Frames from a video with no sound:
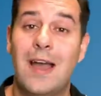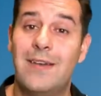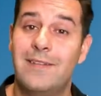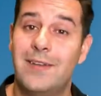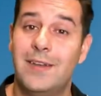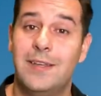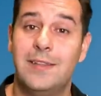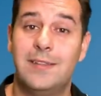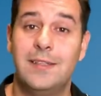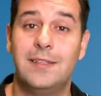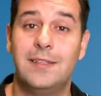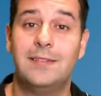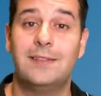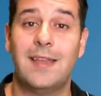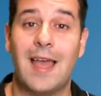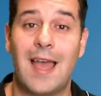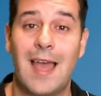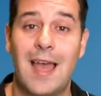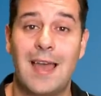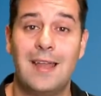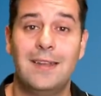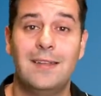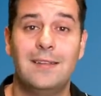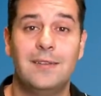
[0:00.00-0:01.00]
have anything to
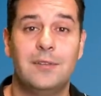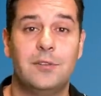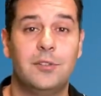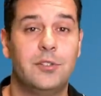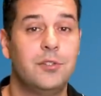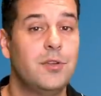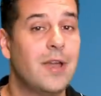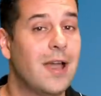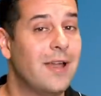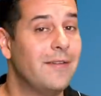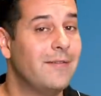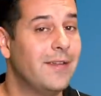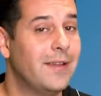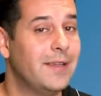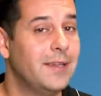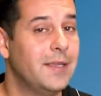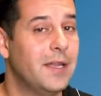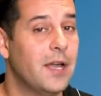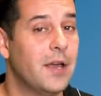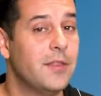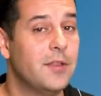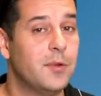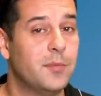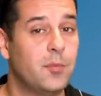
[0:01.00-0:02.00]
add? Do you have
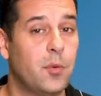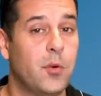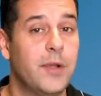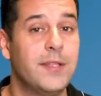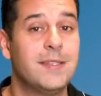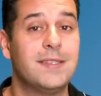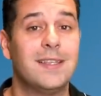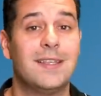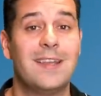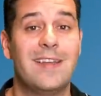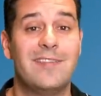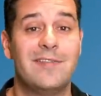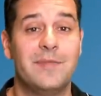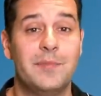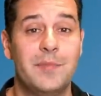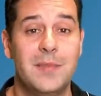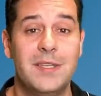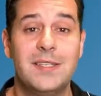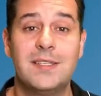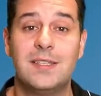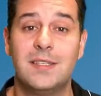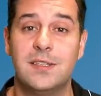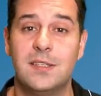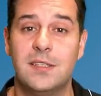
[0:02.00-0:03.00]
any other points that I've
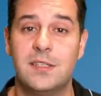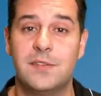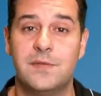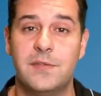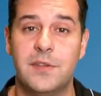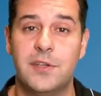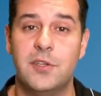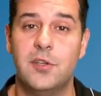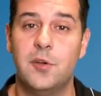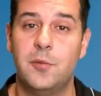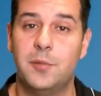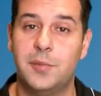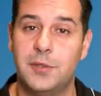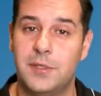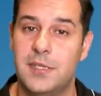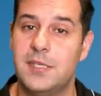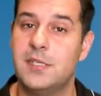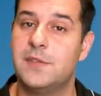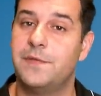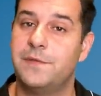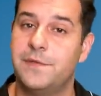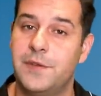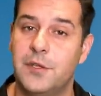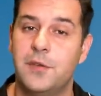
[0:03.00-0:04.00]
missed in this video?
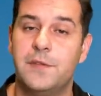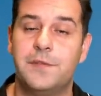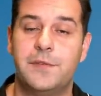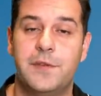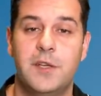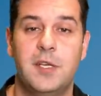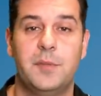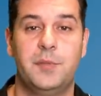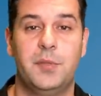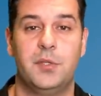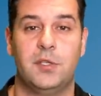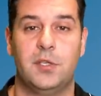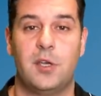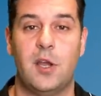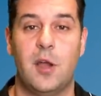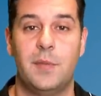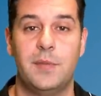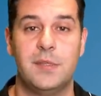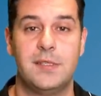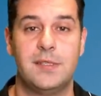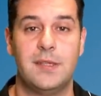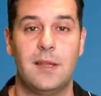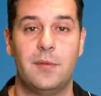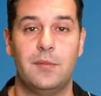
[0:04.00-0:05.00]
Please feel free to put the
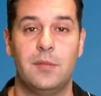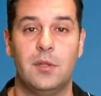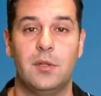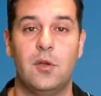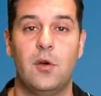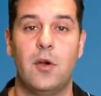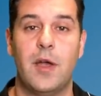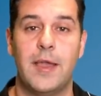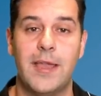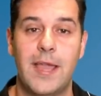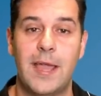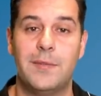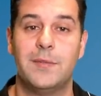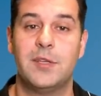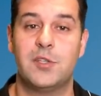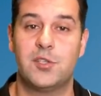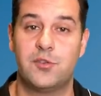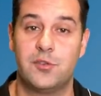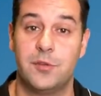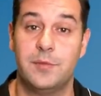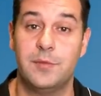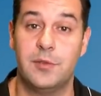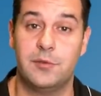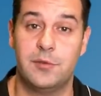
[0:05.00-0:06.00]
comments down below. I am
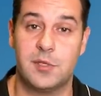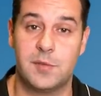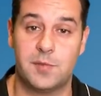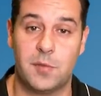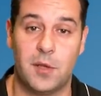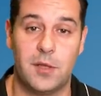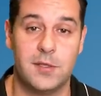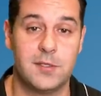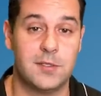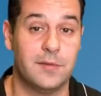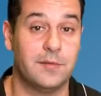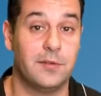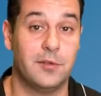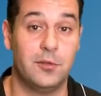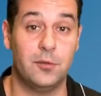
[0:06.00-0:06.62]
extremely responsive,